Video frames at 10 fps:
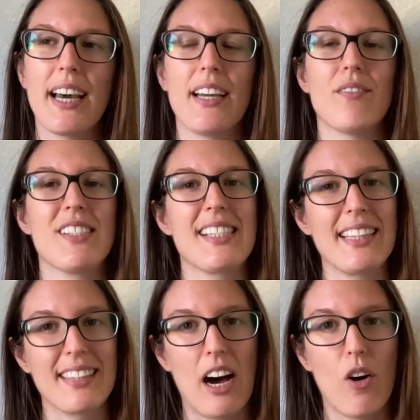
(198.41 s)
And we
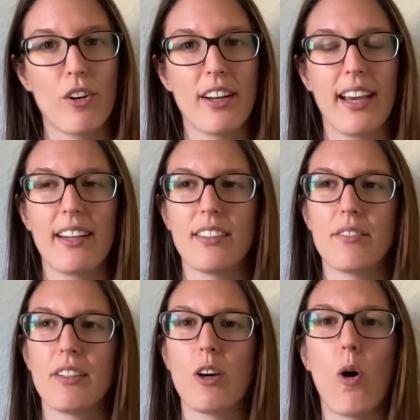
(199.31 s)
sat down and
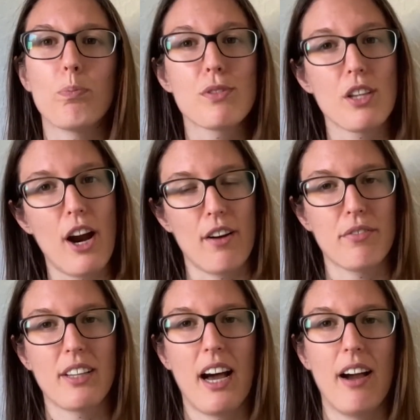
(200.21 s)
we
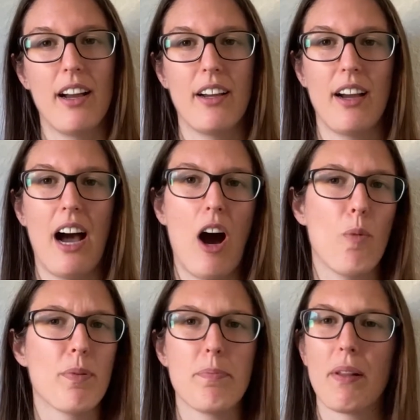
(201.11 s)
observed how
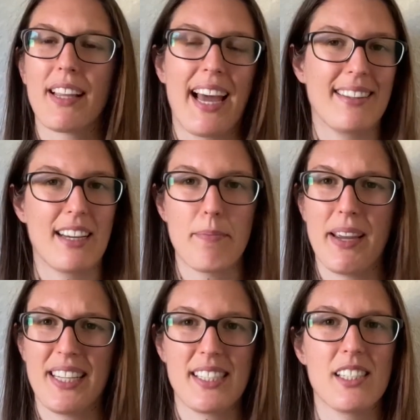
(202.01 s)
people get their
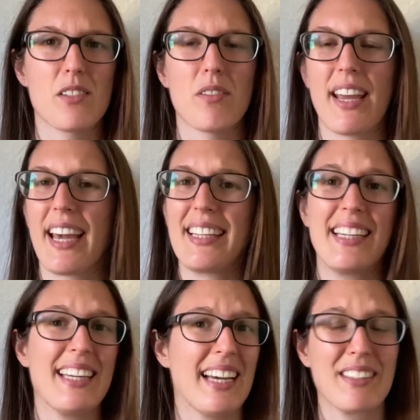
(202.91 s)
medicines. Do they get
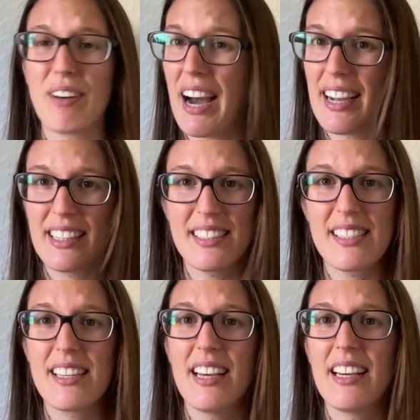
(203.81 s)
any
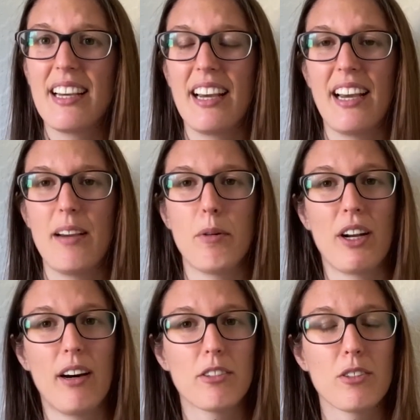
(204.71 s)
advice on
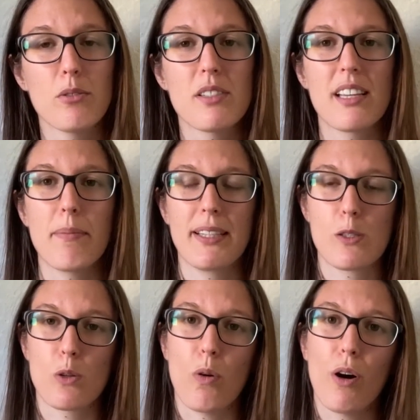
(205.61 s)
how to use them and
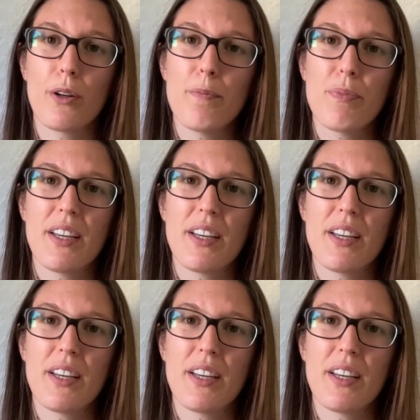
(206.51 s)
so on?